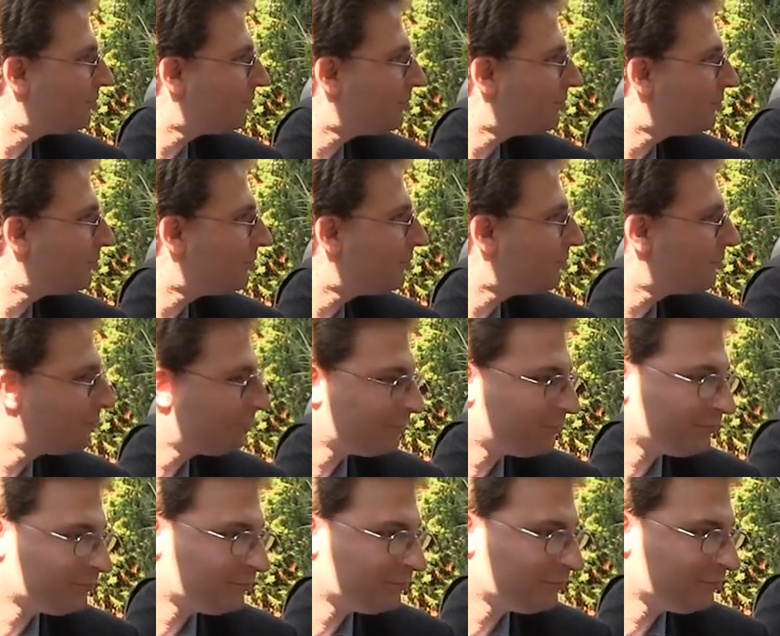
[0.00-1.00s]

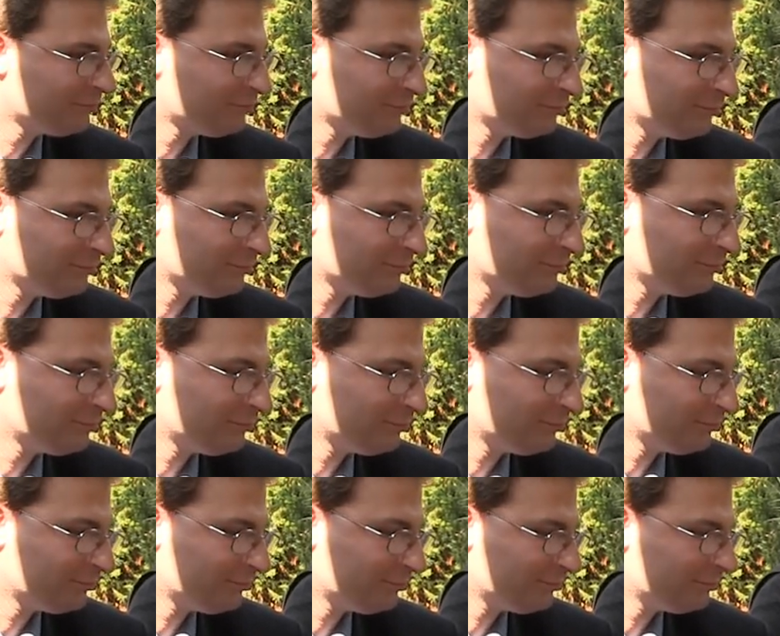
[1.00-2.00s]

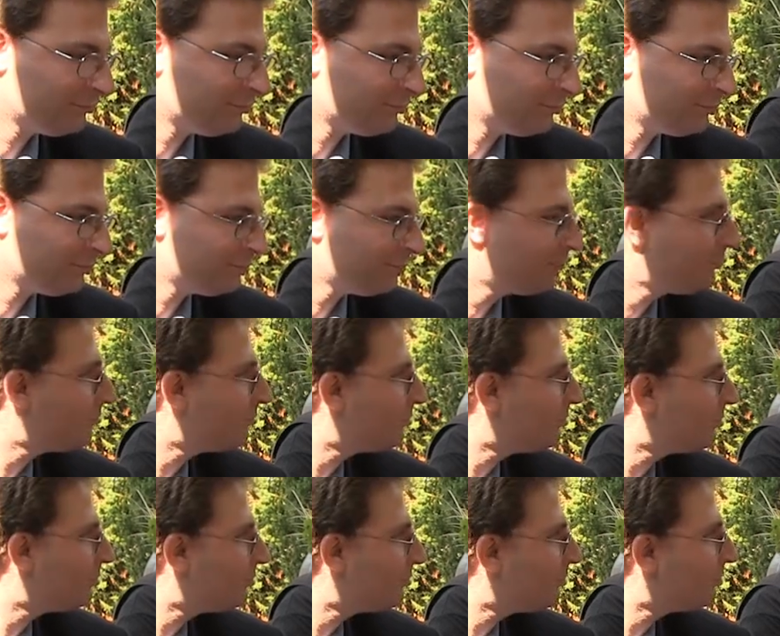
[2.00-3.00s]

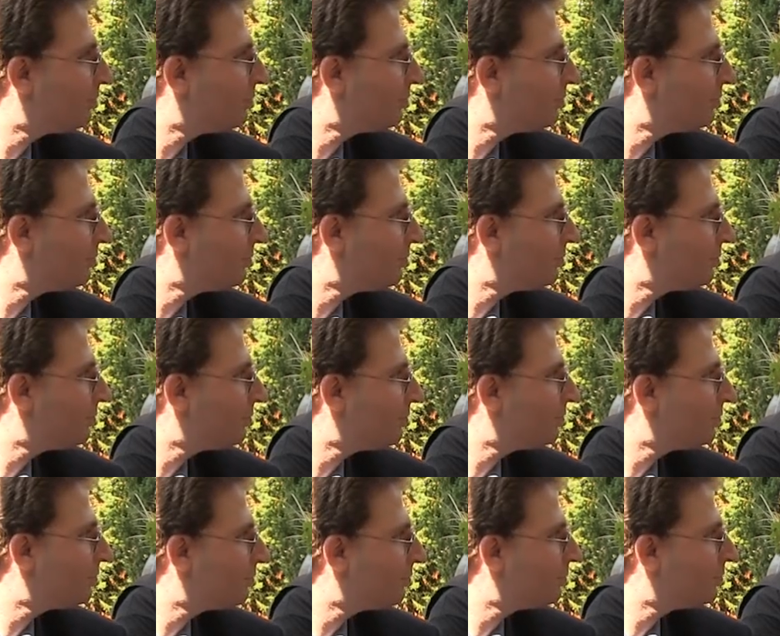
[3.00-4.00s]

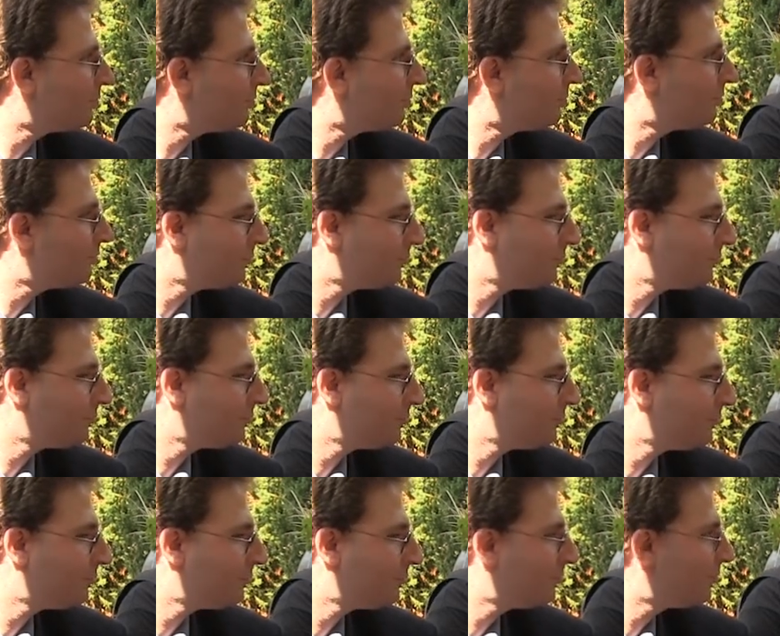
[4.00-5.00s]

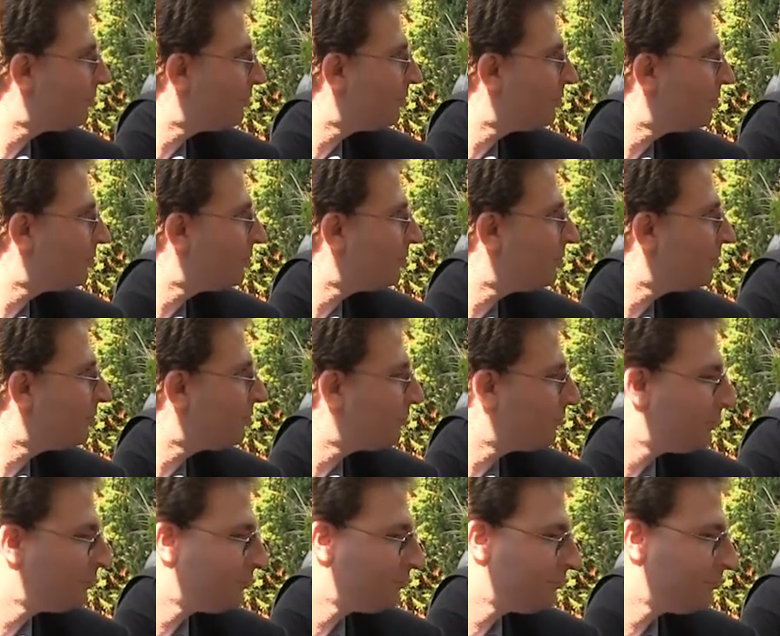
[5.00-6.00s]

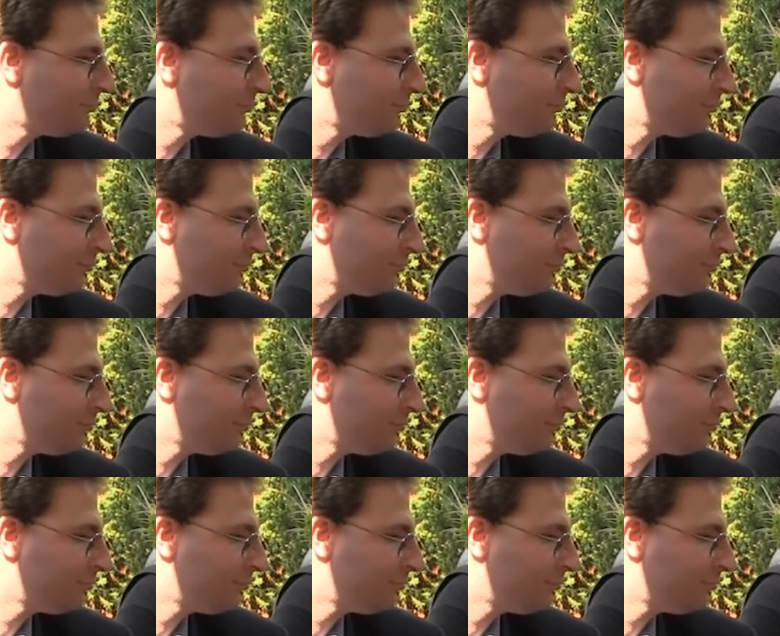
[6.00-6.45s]
[no speech]